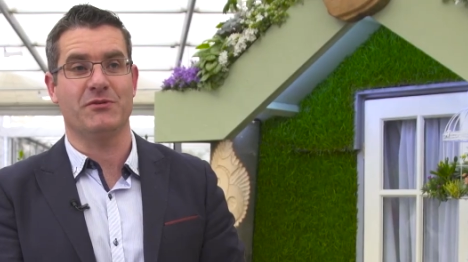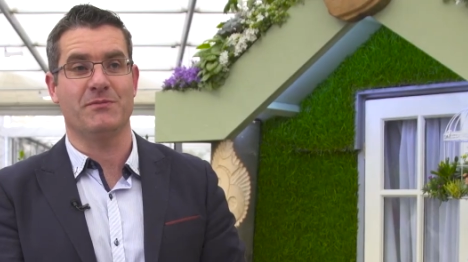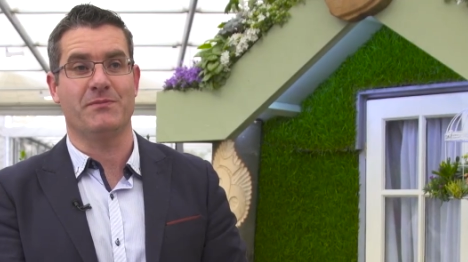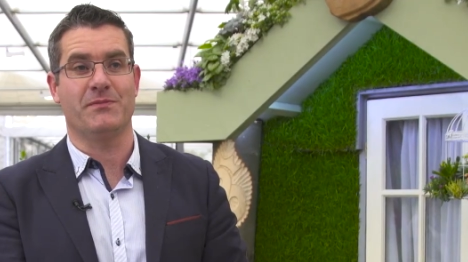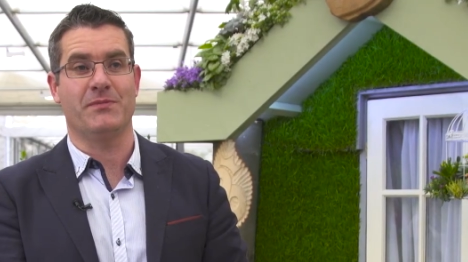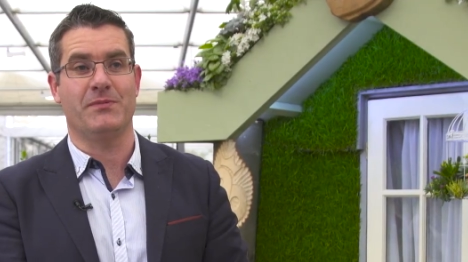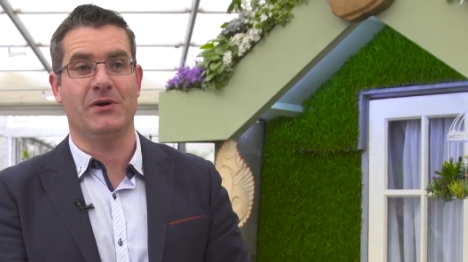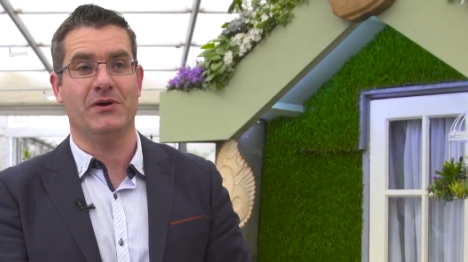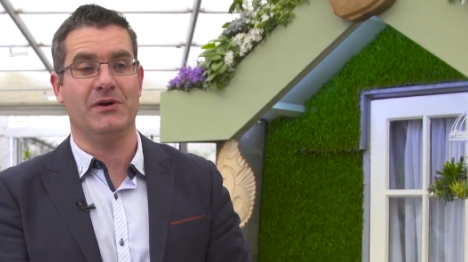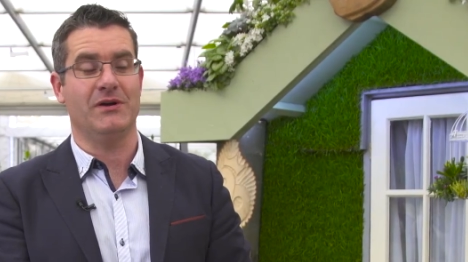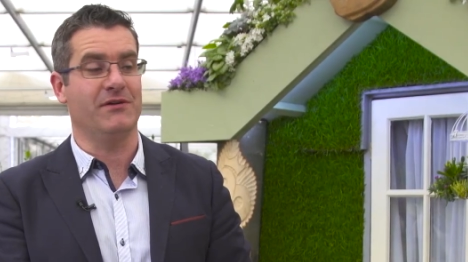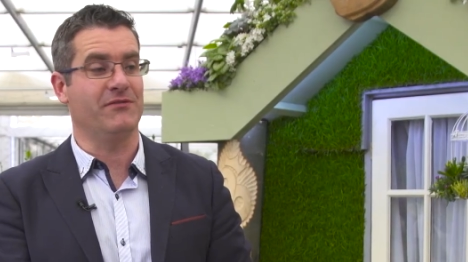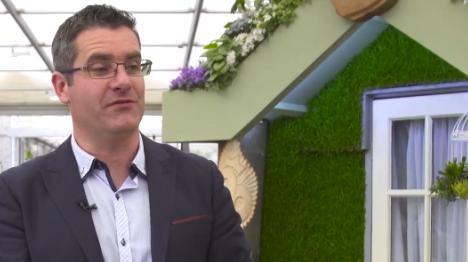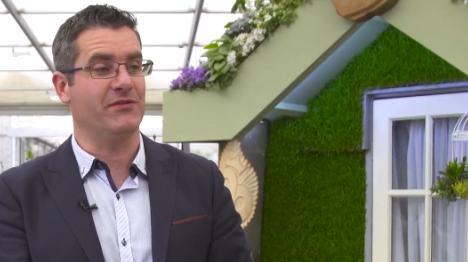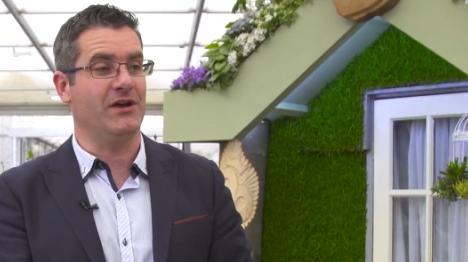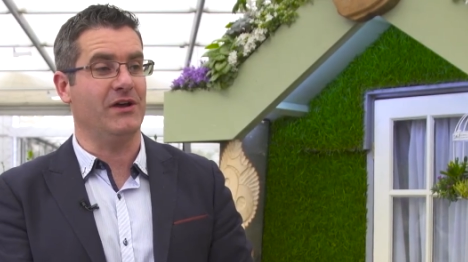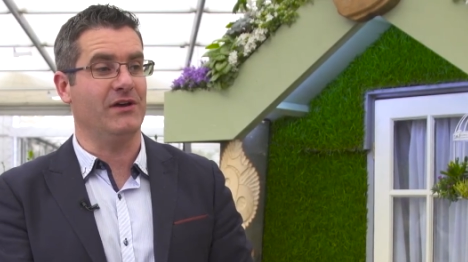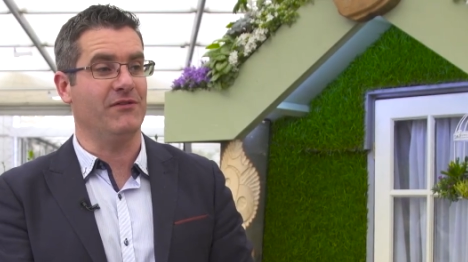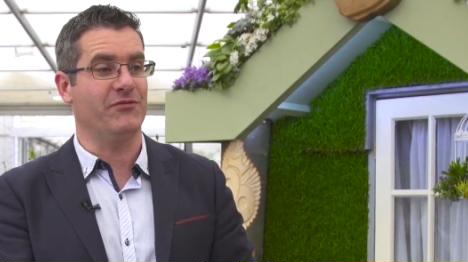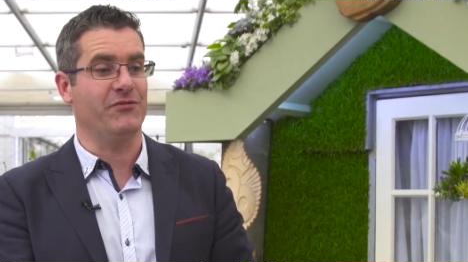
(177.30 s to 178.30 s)
report
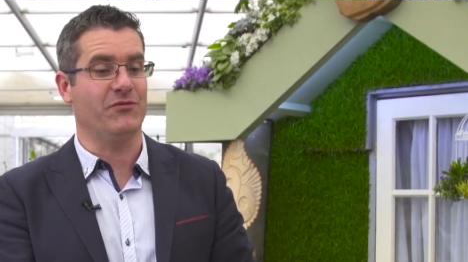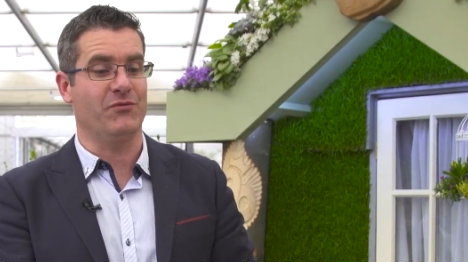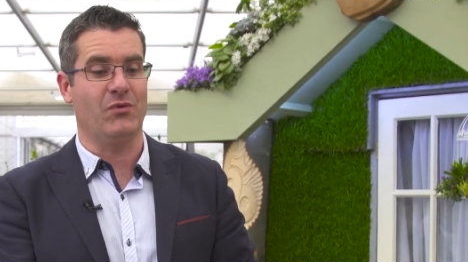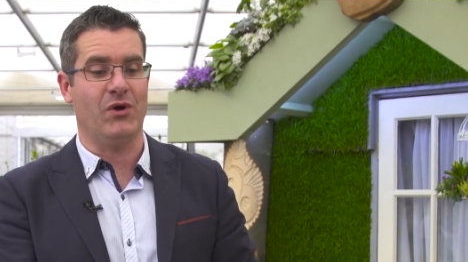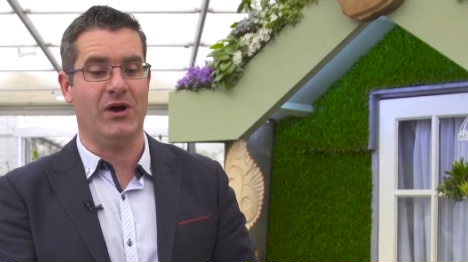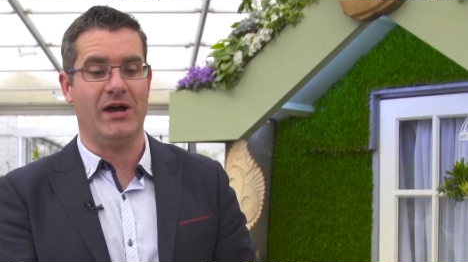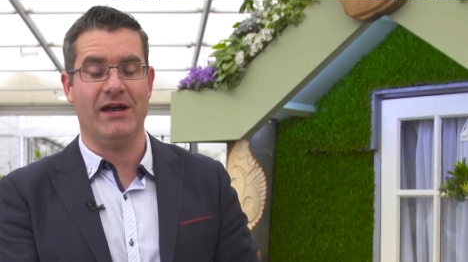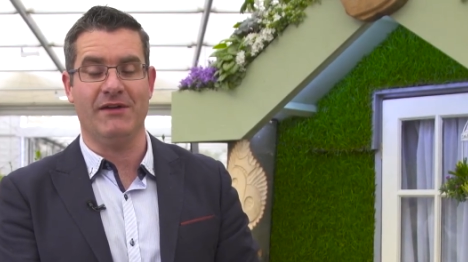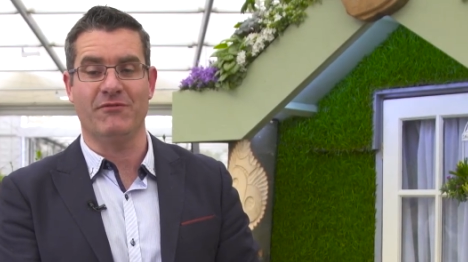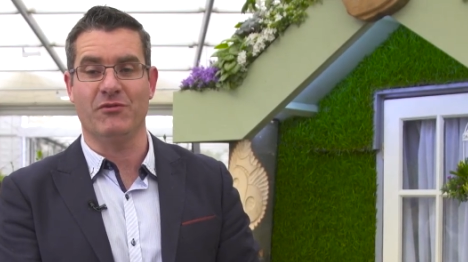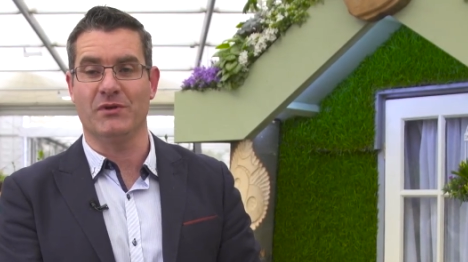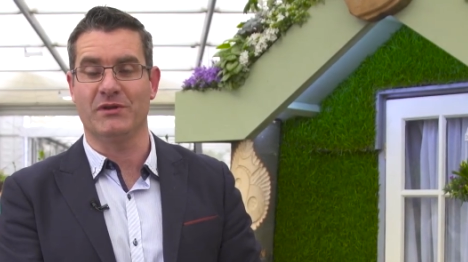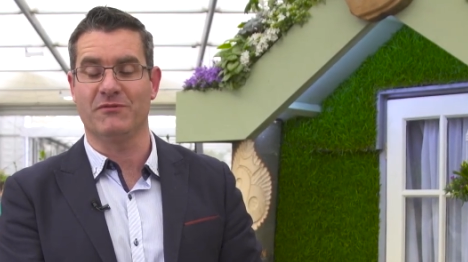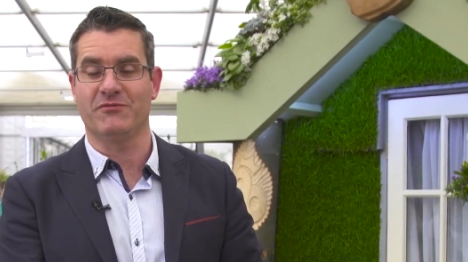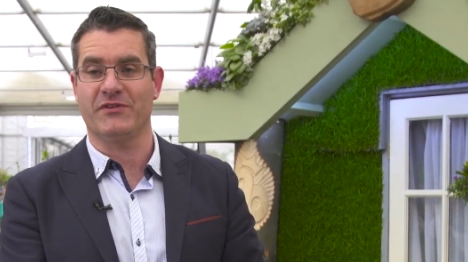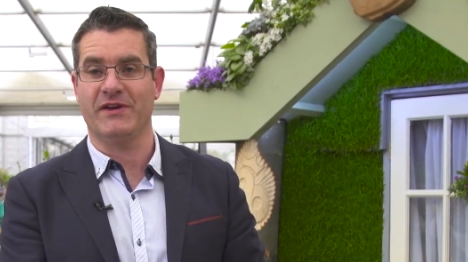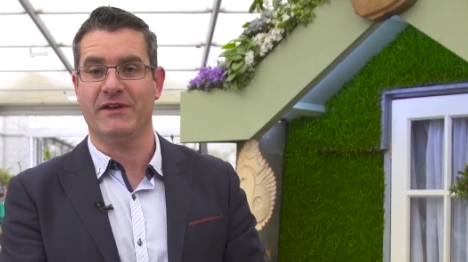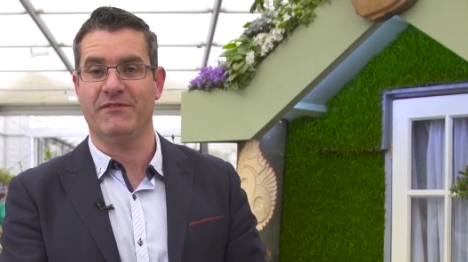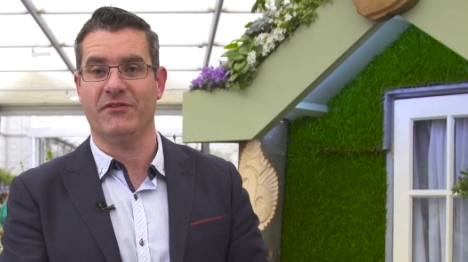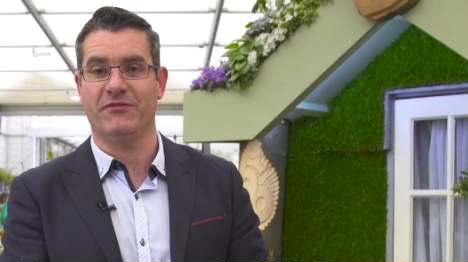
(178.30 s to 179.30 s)
of, of what
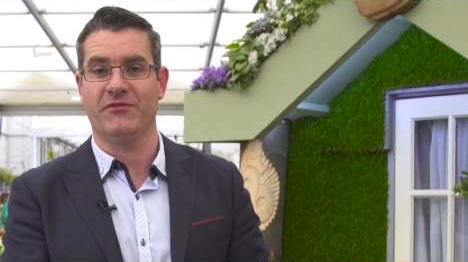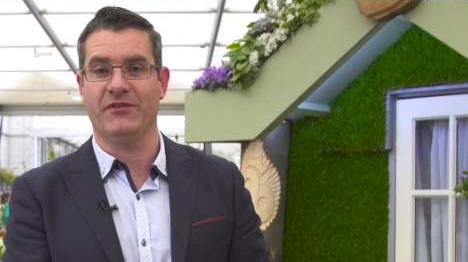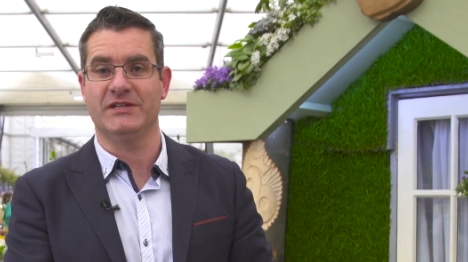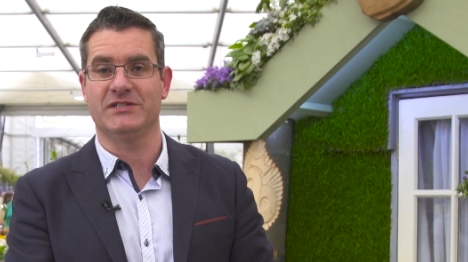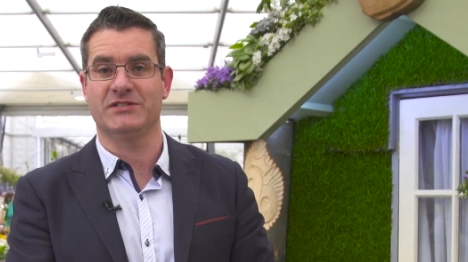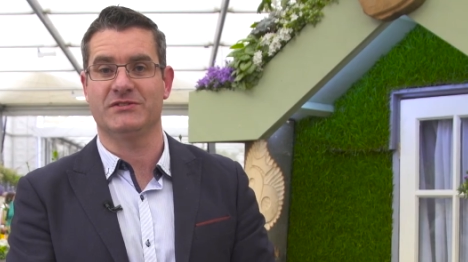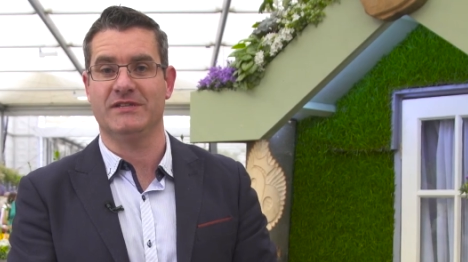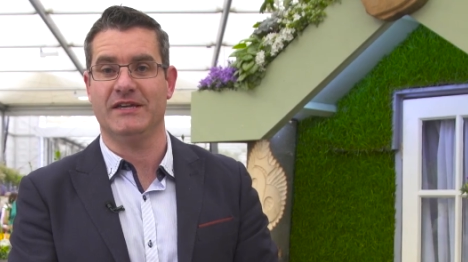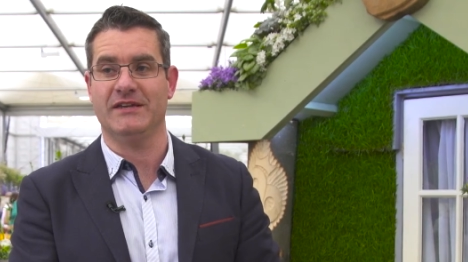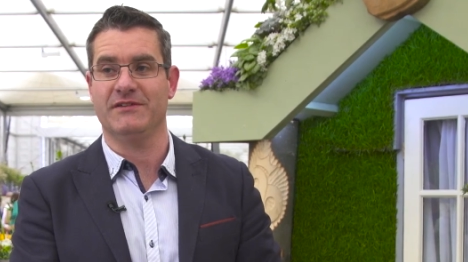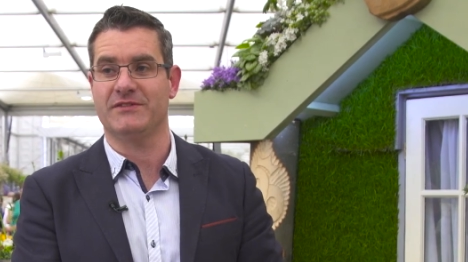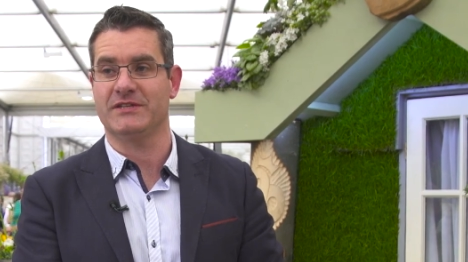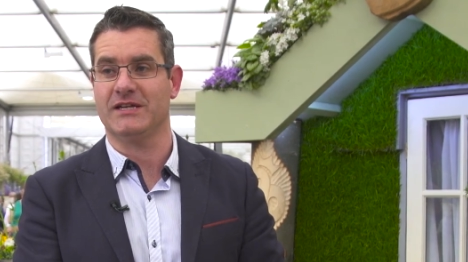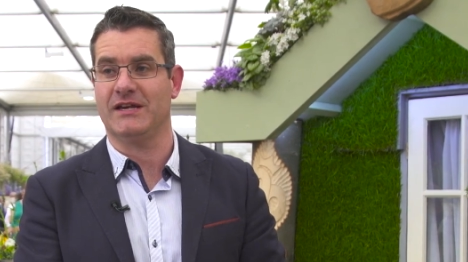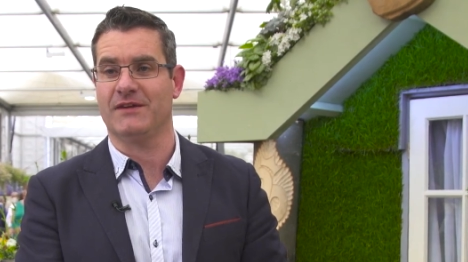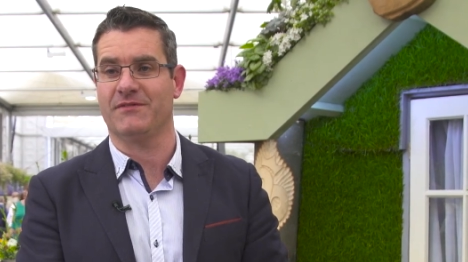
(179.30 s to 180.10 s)
everyone's favourite features is.